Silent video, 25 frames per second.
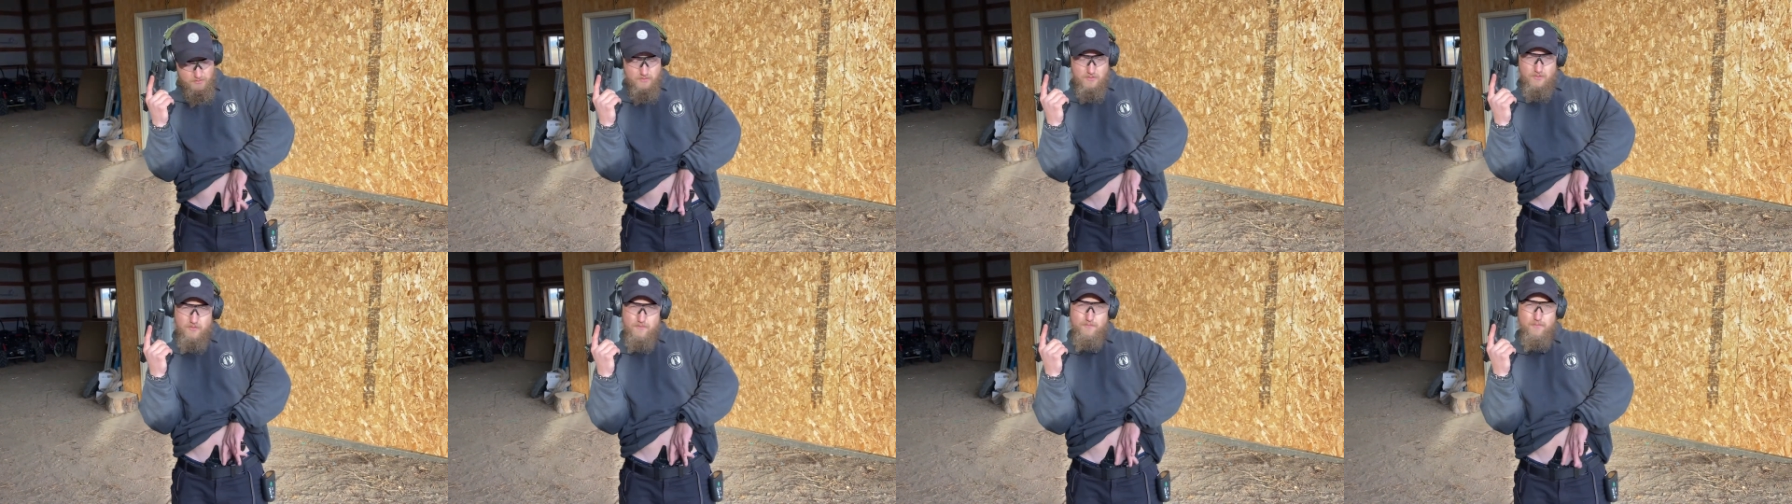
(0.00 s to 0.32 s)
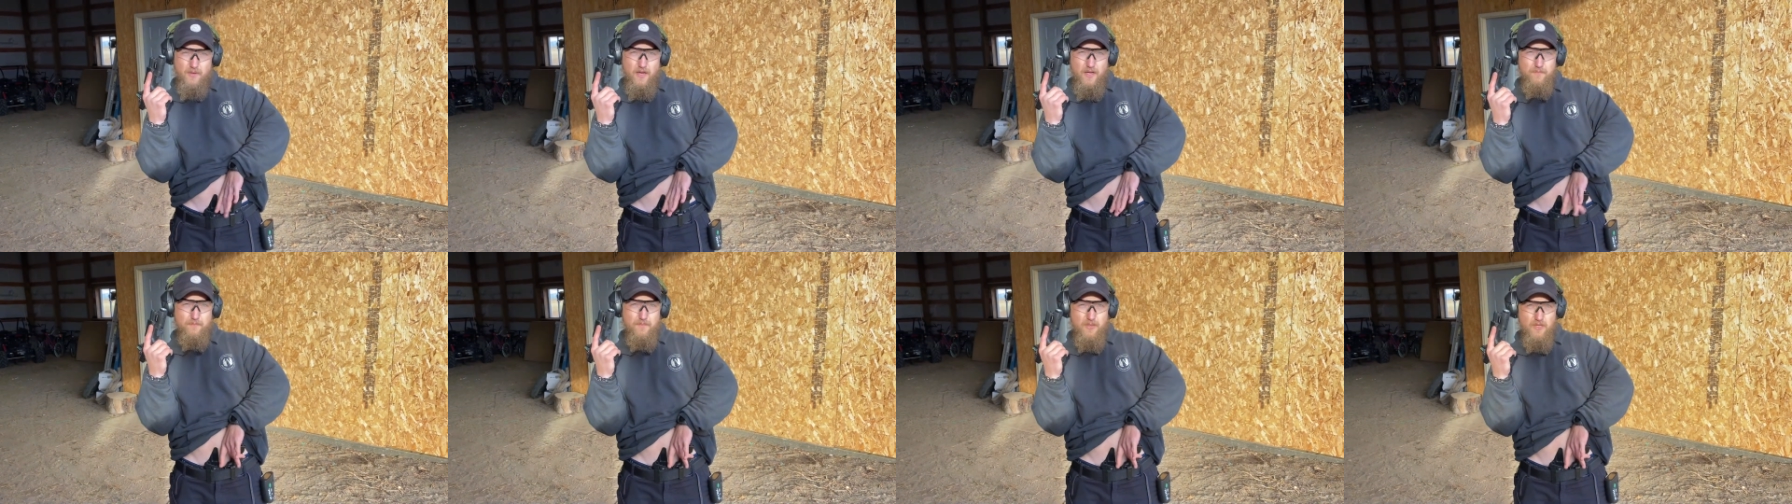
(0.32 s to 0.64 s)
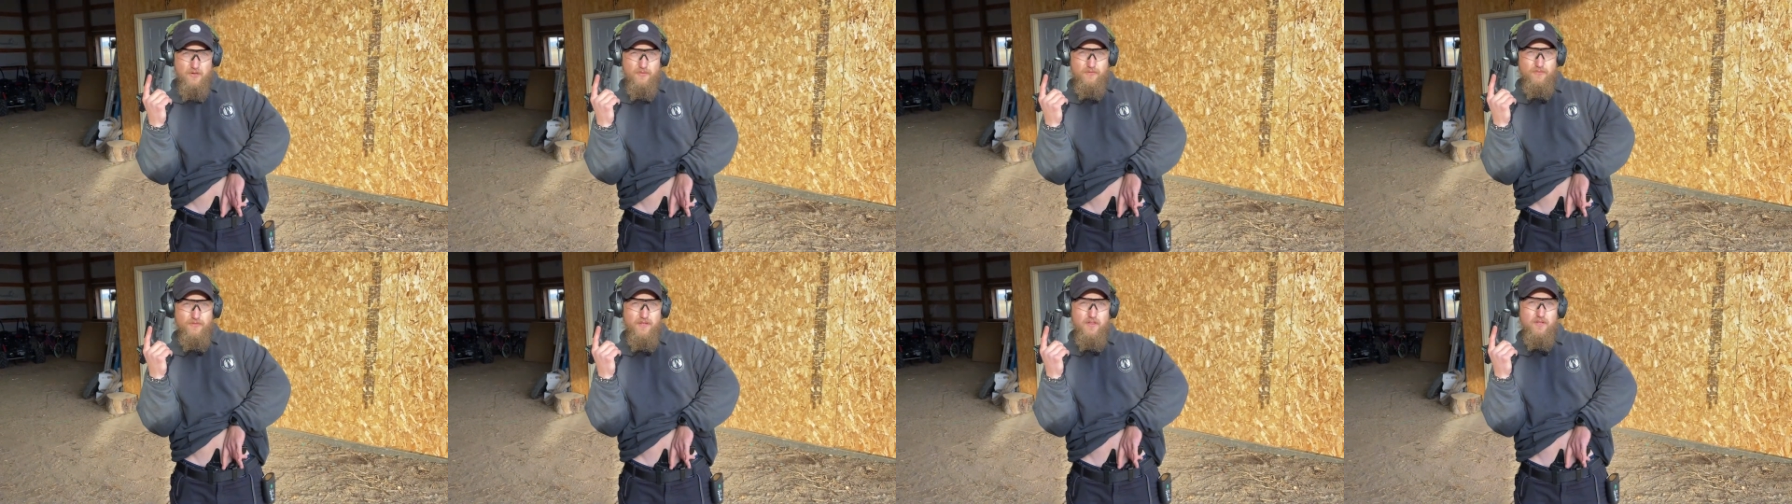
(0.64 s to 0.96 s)
my
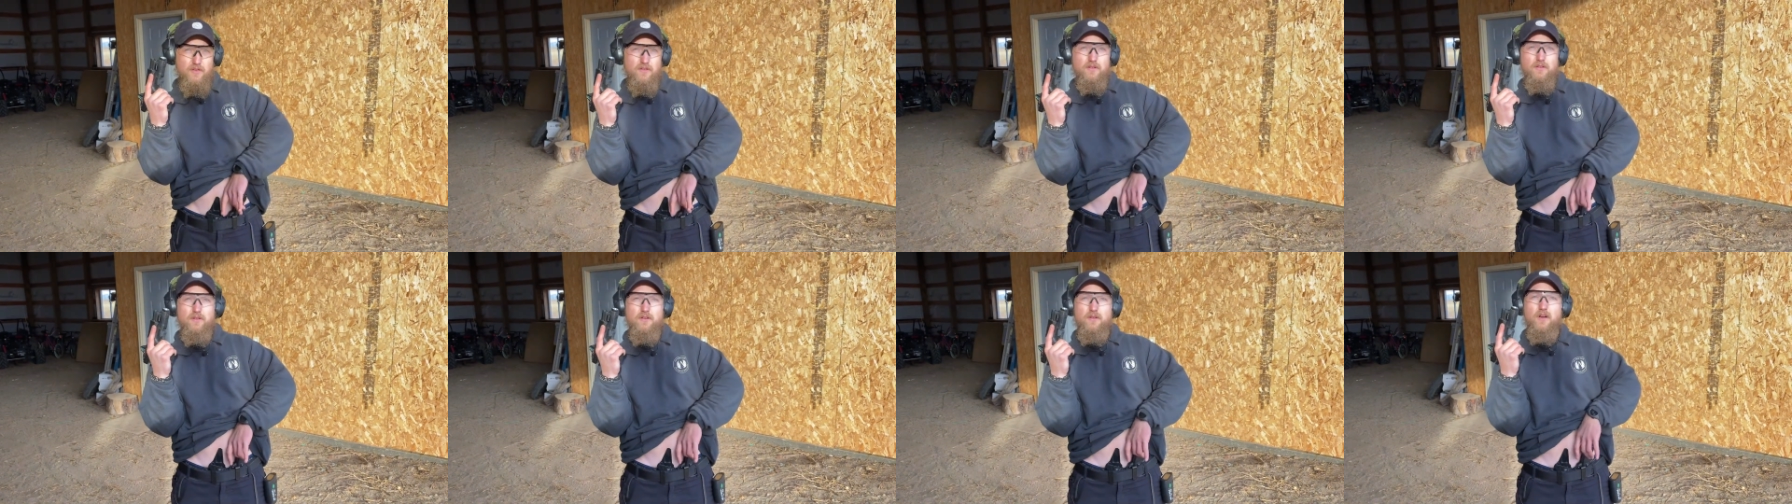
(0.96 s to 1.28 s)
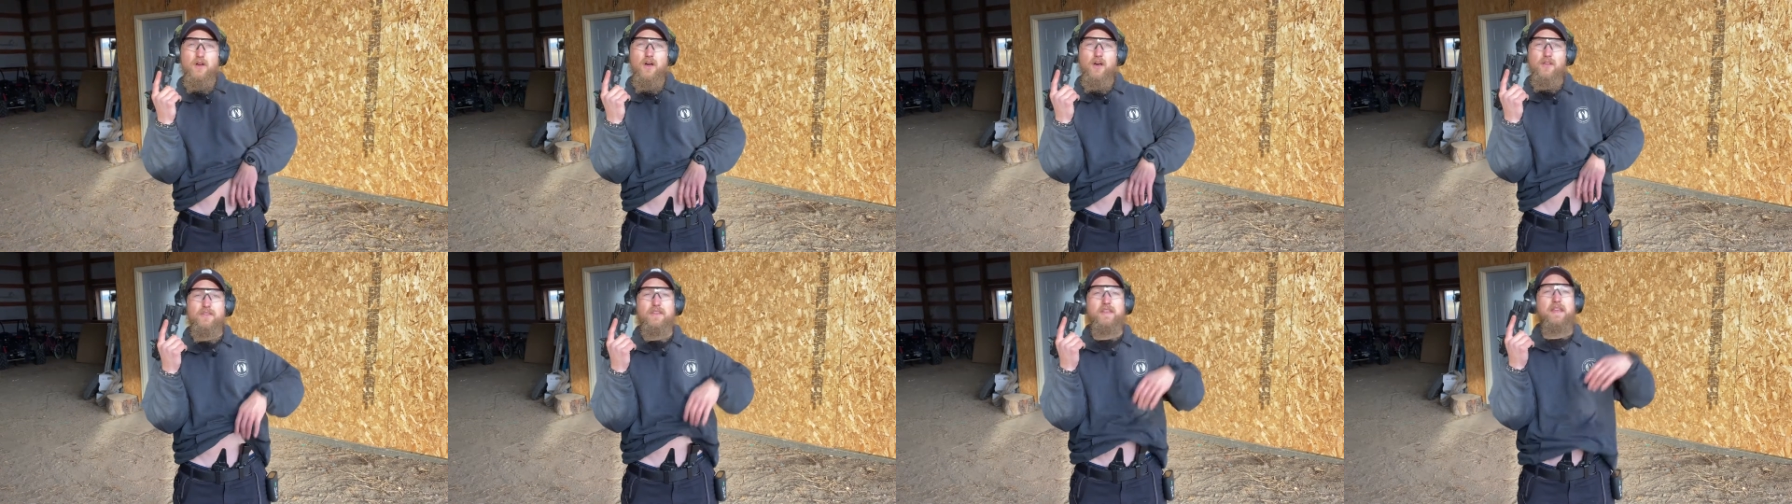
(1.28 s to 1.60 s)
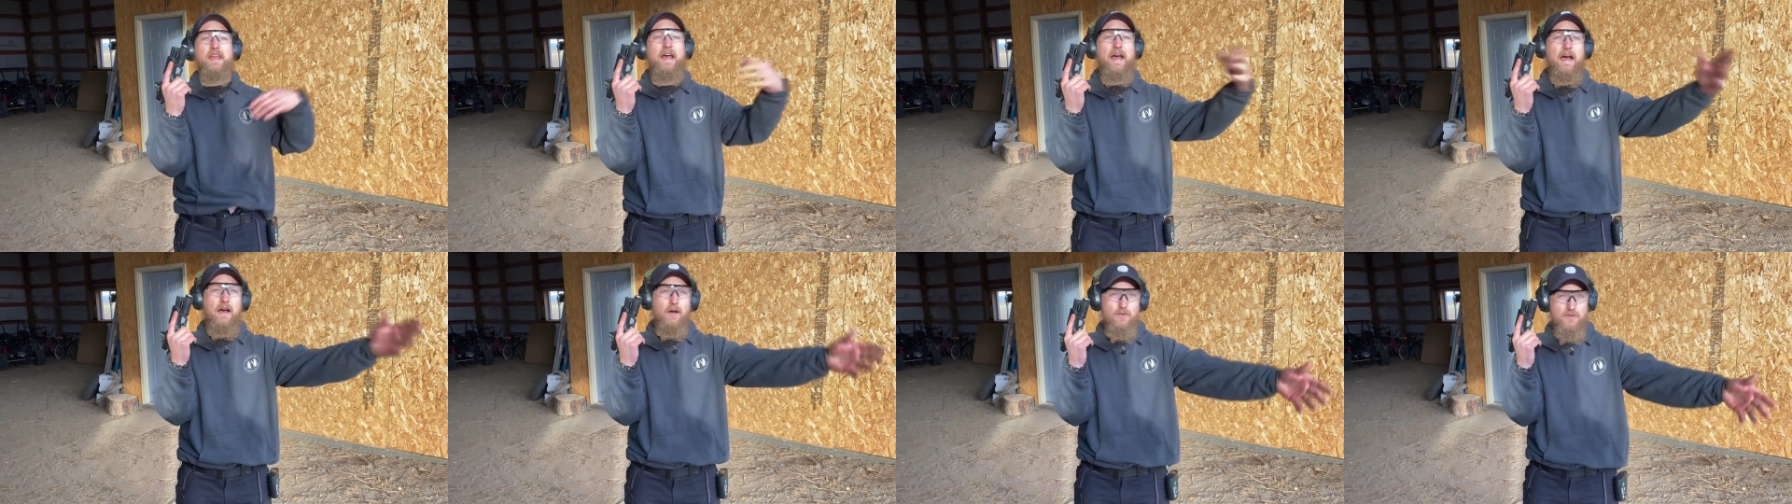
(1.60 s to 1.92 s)
middle finger on the
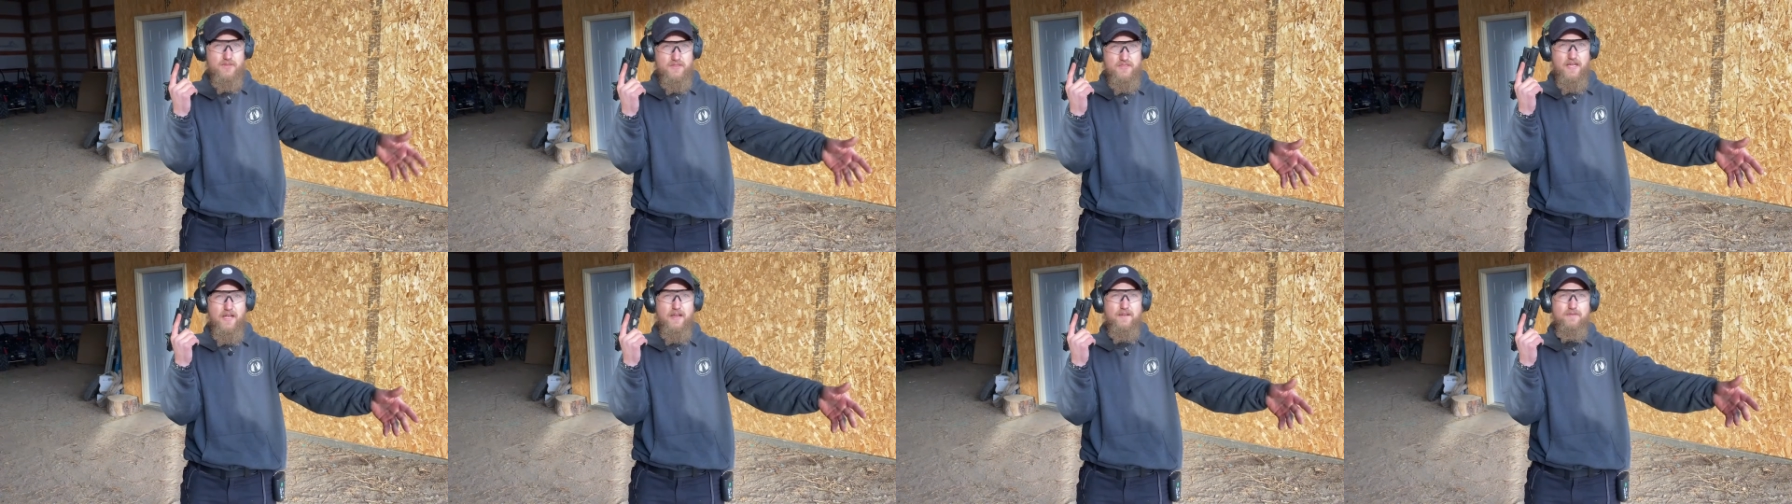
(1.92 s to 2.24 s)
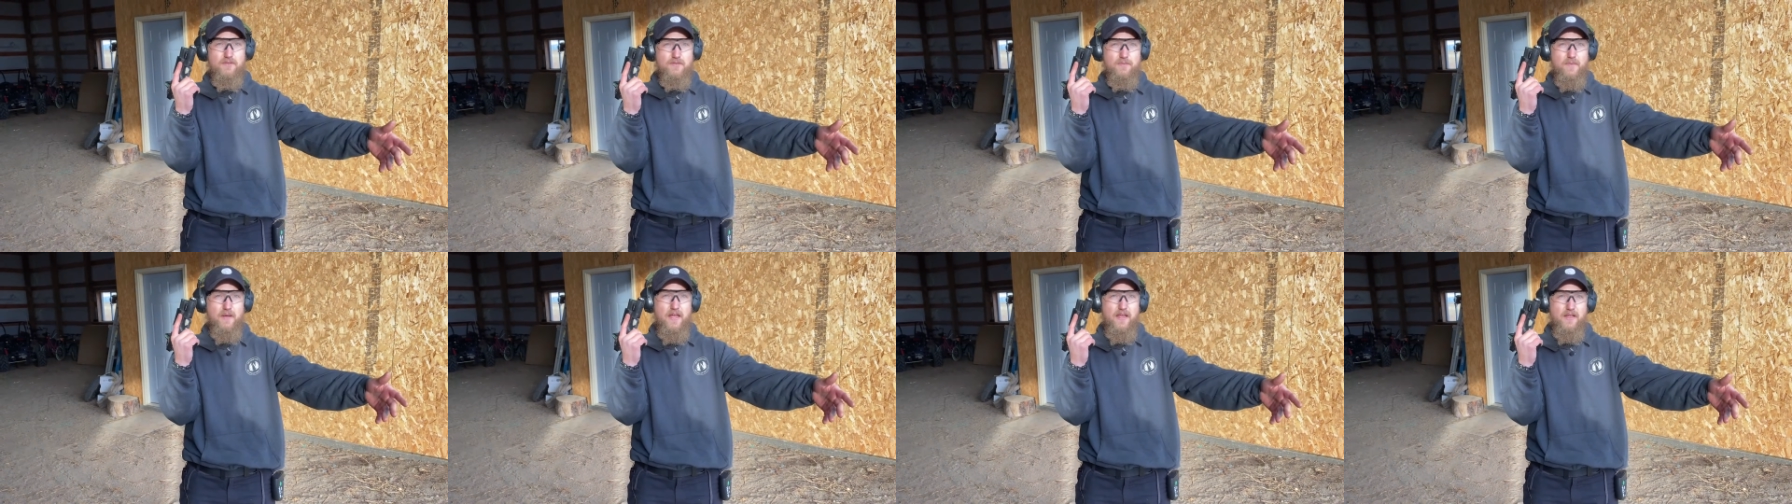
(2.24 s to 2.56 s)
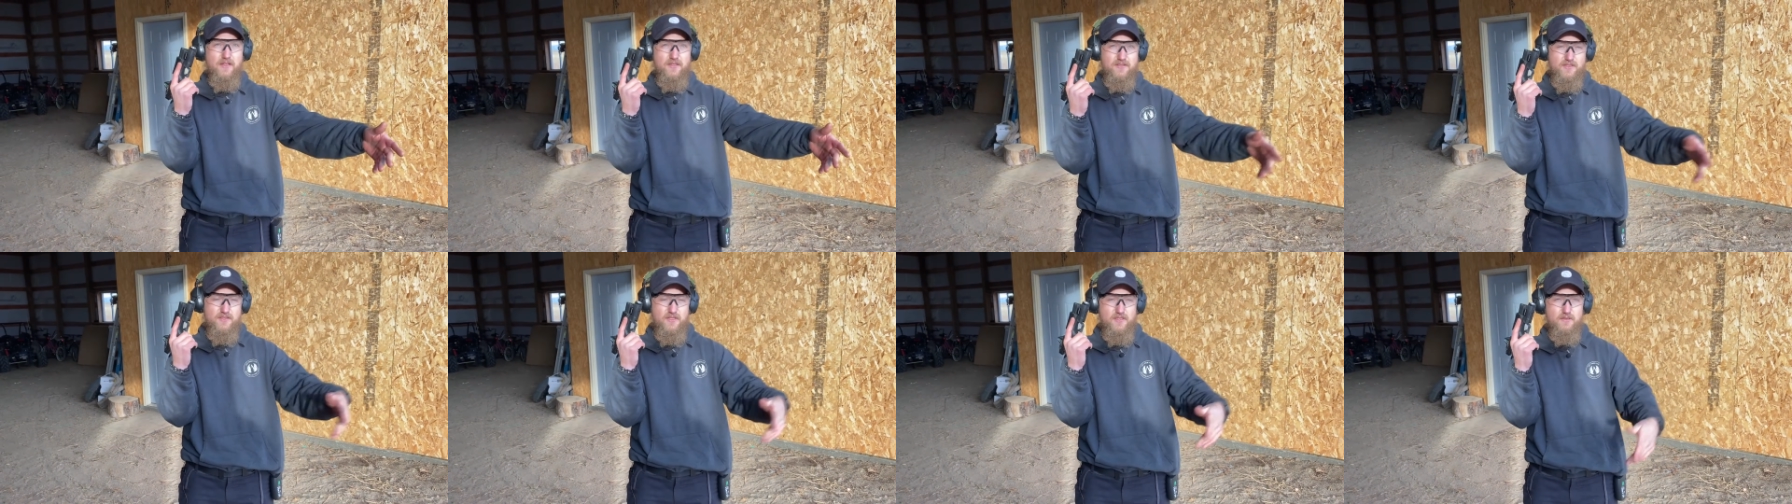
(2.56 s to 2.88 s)
outside of the
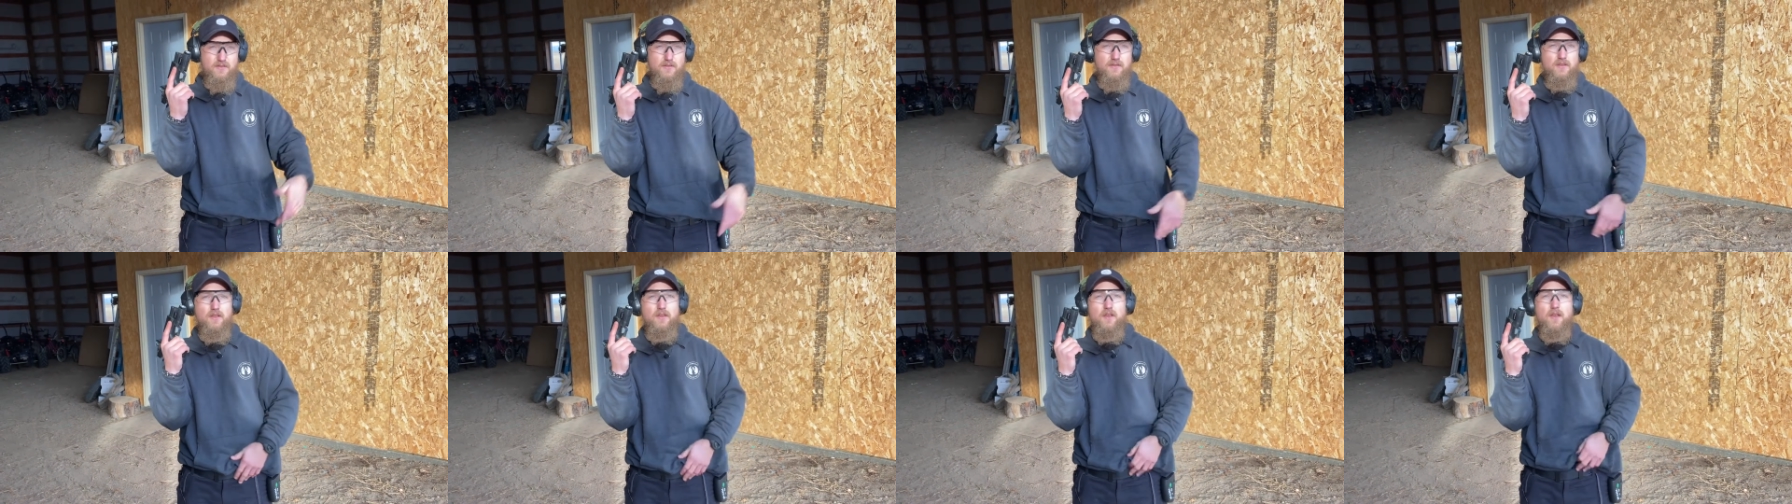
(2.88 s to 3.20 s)
magazine.